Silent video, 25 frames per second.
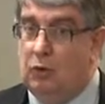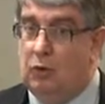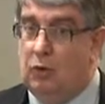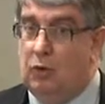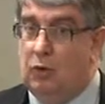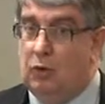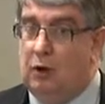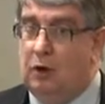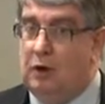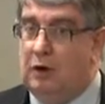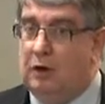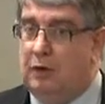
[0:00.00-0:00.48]

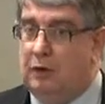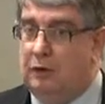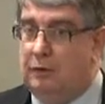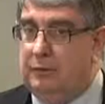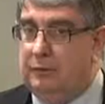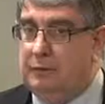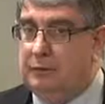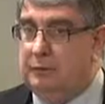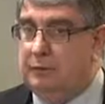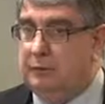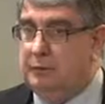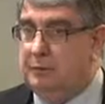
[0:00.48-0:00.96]
or
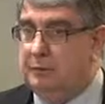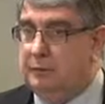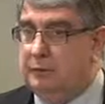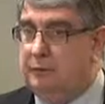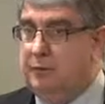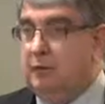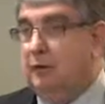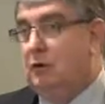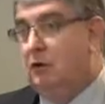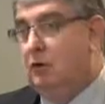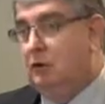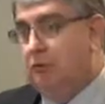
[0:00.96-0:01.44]
higher in terms
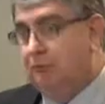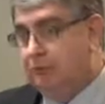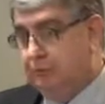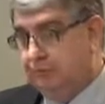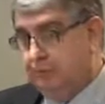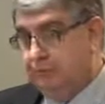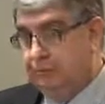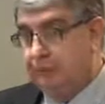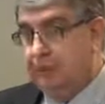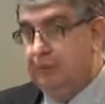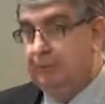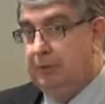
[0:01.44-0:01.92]
of the
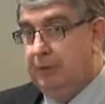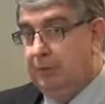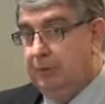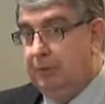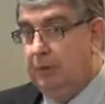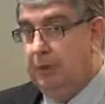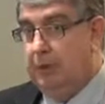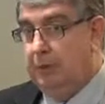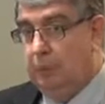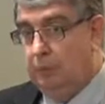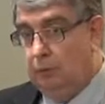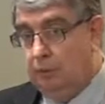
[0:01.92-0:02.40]
cost of something
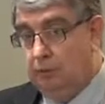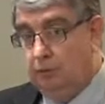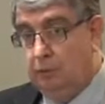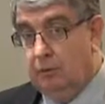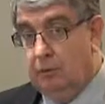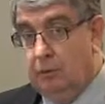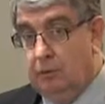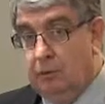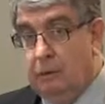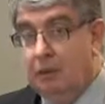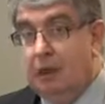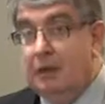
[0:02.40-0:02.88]
going wrong,